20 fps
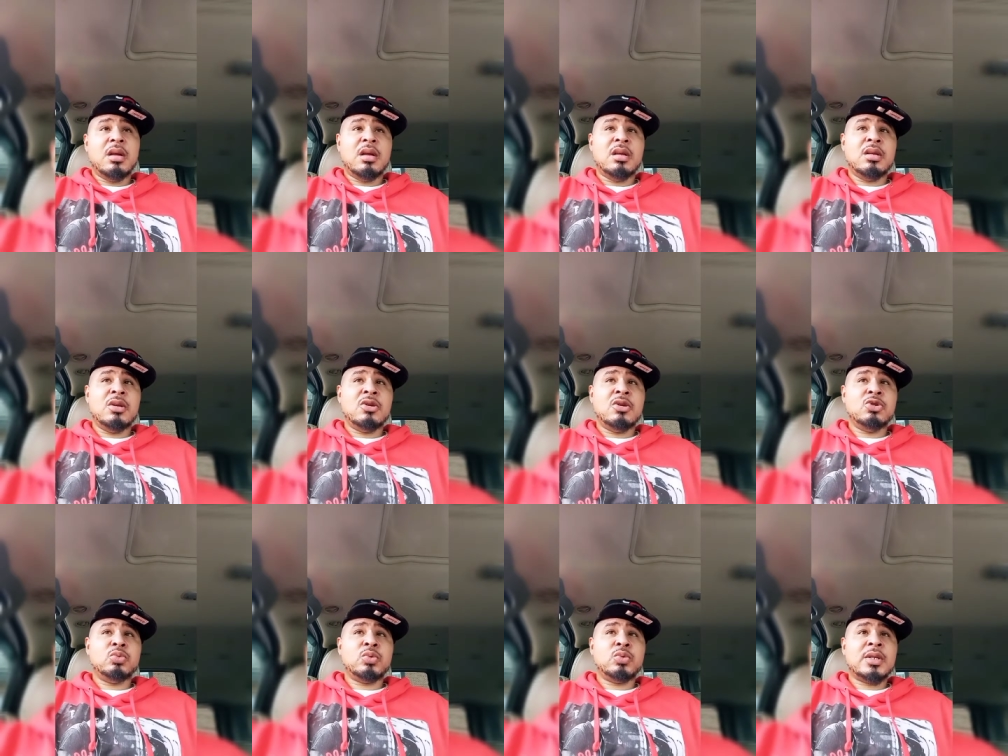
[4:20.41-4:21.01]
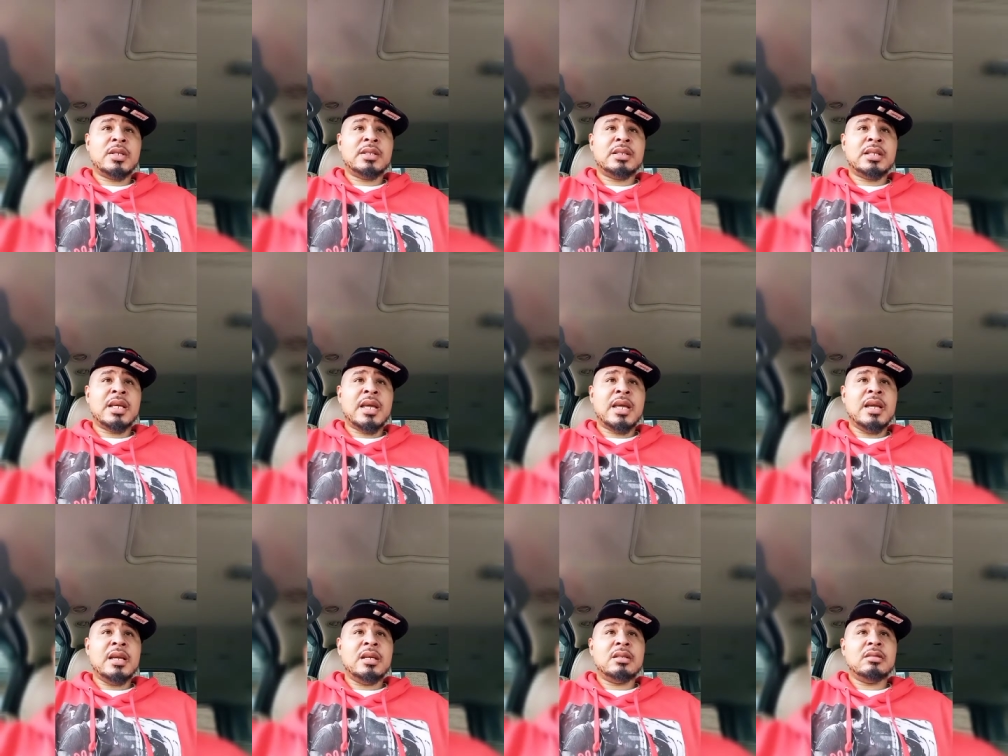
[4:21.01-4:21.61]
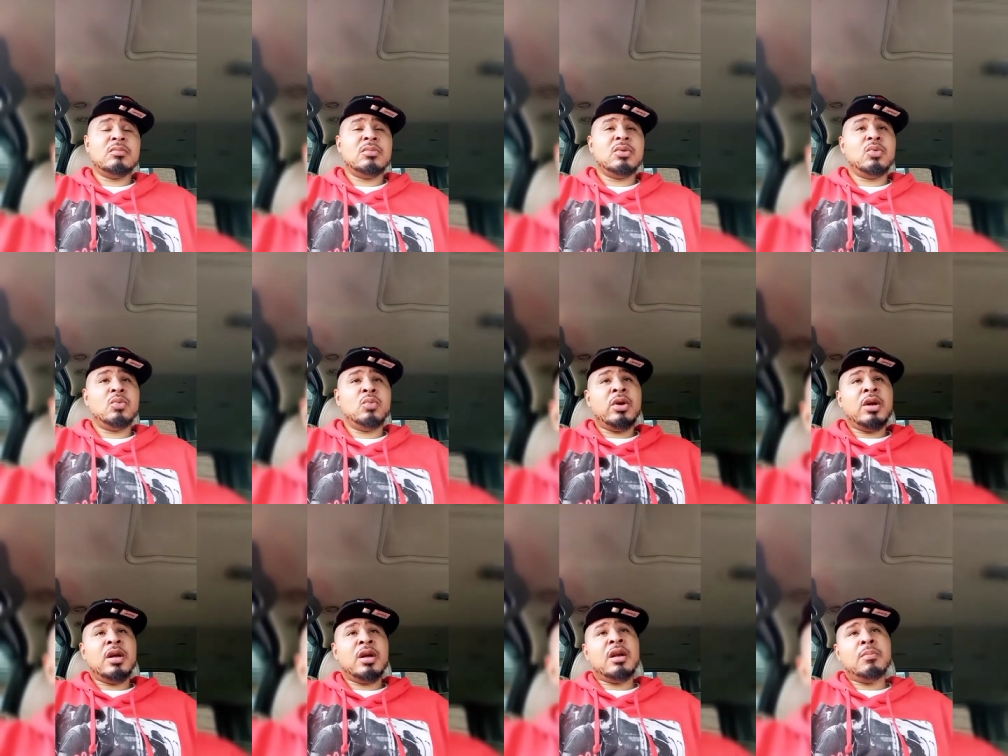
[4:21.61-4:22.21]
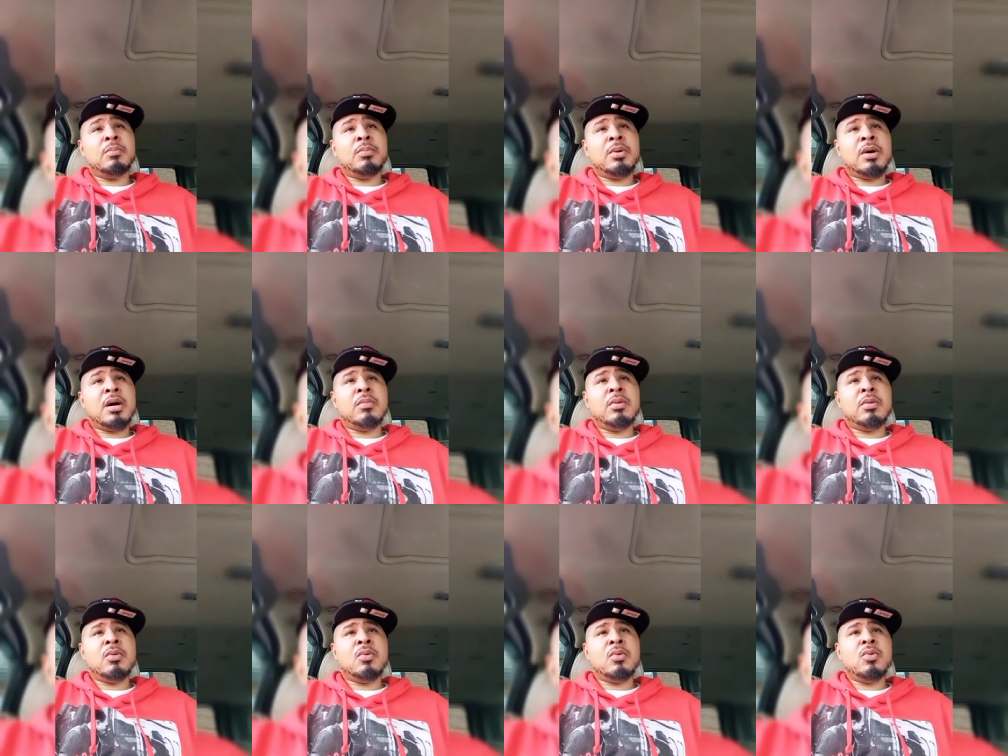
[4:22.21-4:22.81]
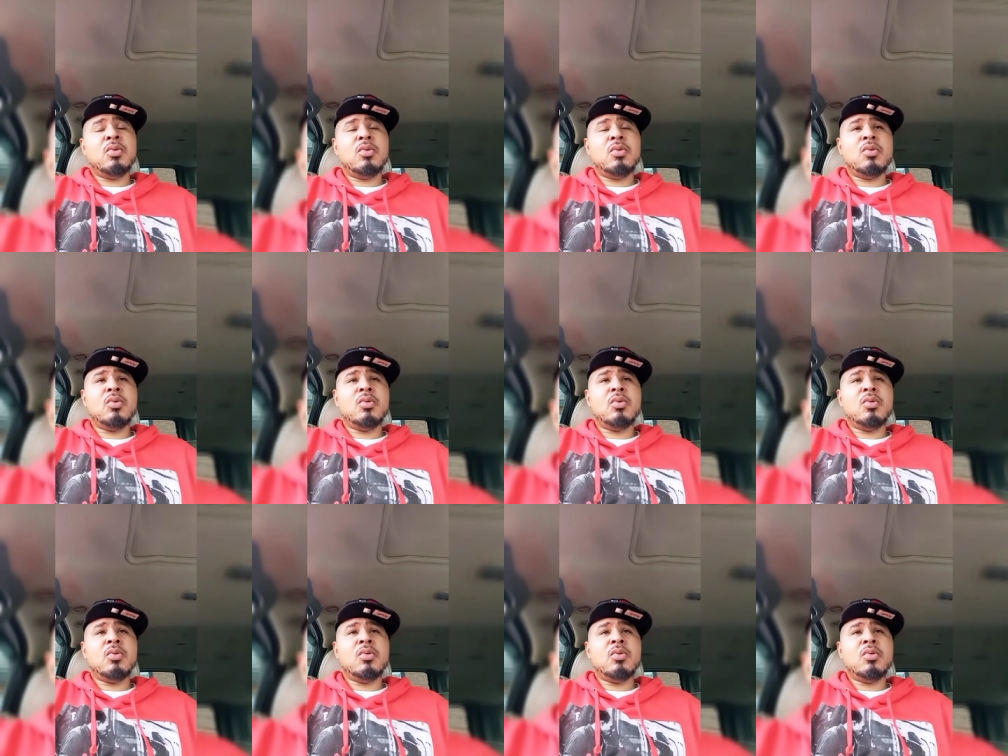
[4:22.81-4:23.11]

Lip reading: He knows what it takes. We're in a bubble.